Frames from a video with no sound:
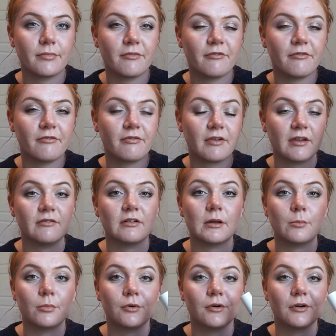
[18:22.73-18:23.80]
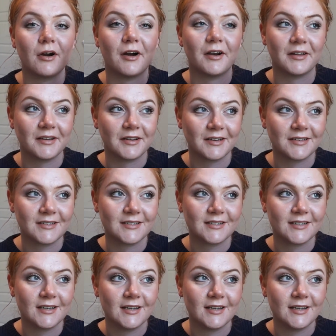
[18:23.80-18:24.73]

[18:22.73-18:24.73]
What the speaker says: favorite product